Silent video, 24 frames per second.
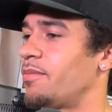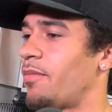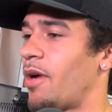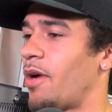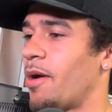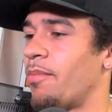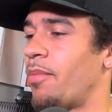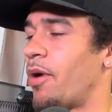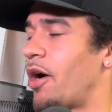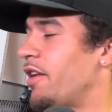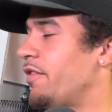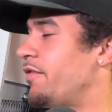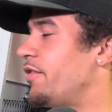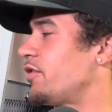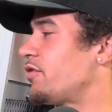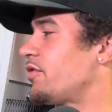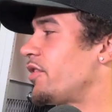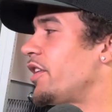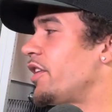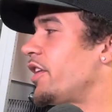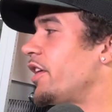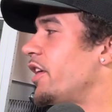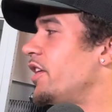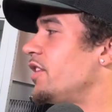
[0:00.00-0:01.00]
My body feels
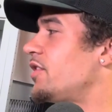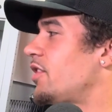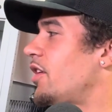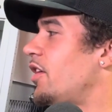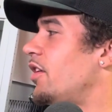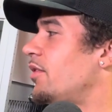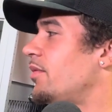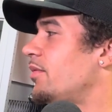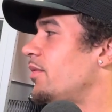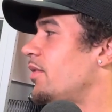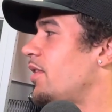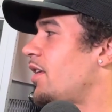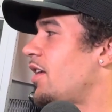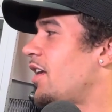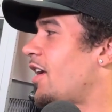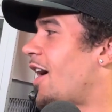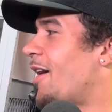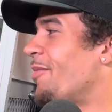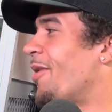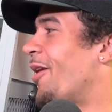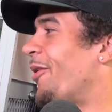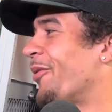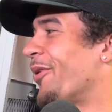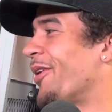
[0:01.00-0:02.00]
really good, so
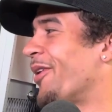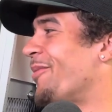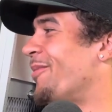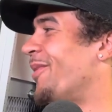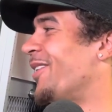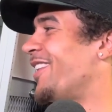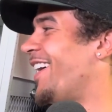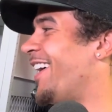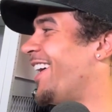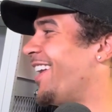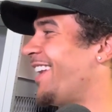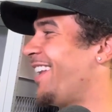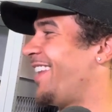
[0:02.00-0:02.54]
I'm not worried about that.